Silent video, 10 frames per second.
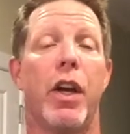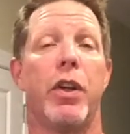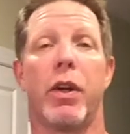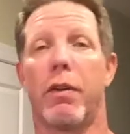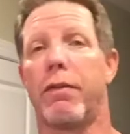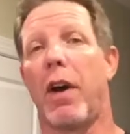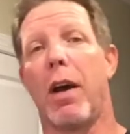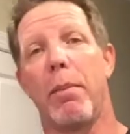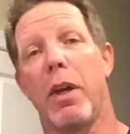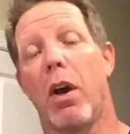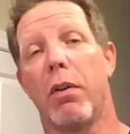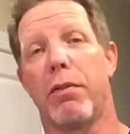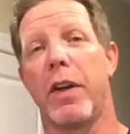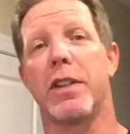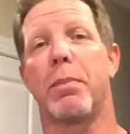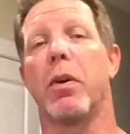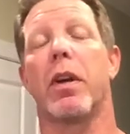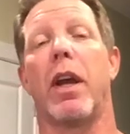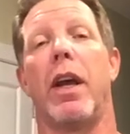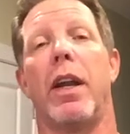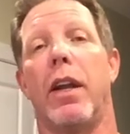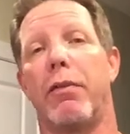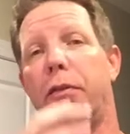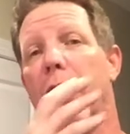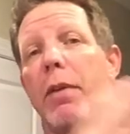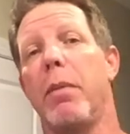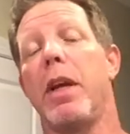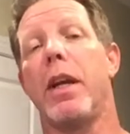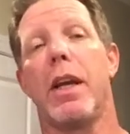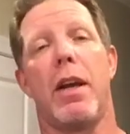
You can find me on Facebook and friend me.